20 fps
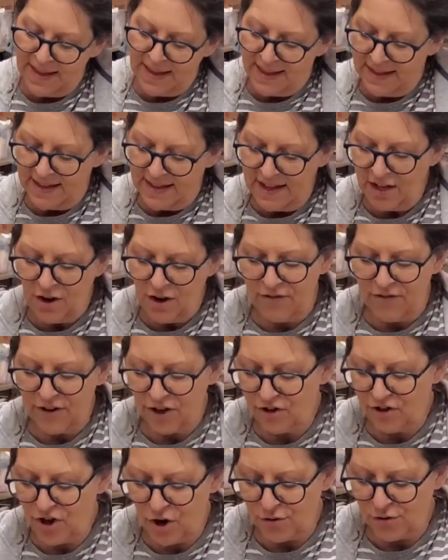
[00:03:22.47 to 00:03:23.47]
you know, for
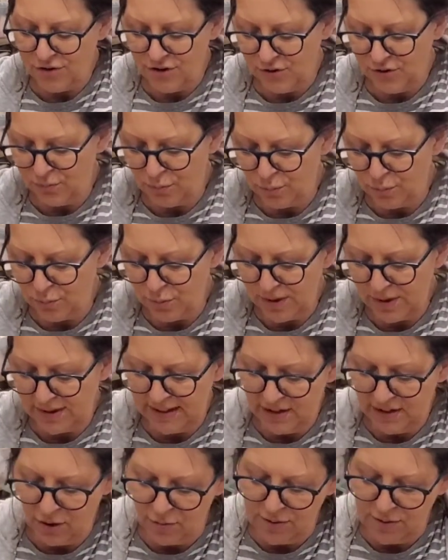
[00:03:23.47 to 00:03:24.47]
your nose, you really
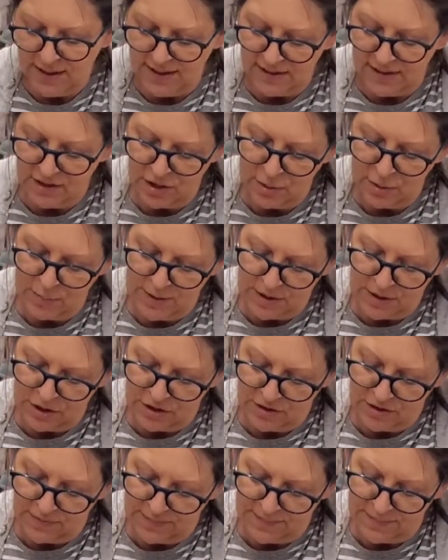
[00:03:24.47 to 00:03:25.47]
don't need too much
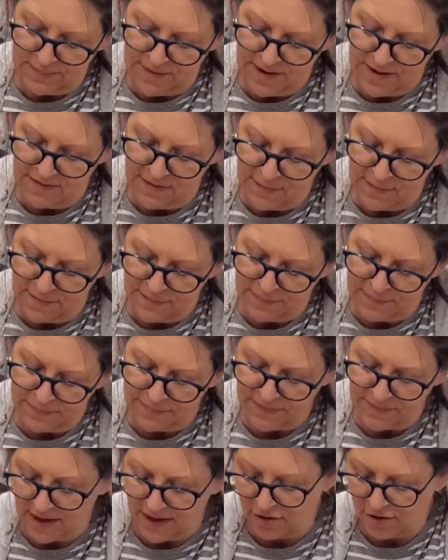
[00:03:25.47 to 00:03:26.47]
of
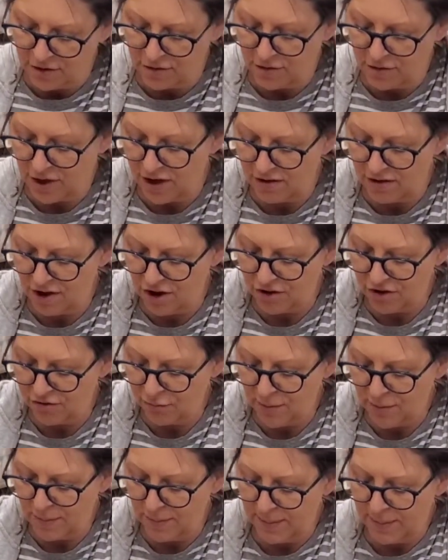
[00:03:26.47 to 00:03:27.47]
a large
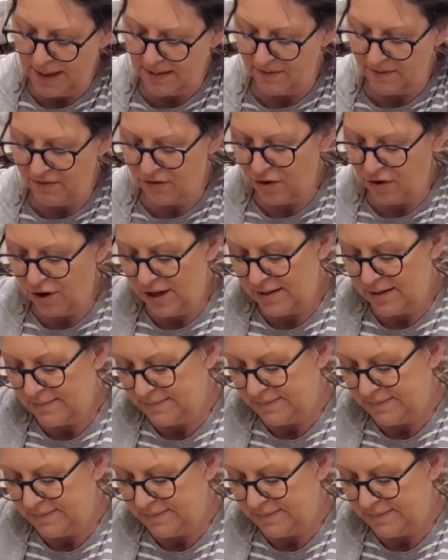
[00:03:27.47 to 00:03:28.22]
rubber band for it.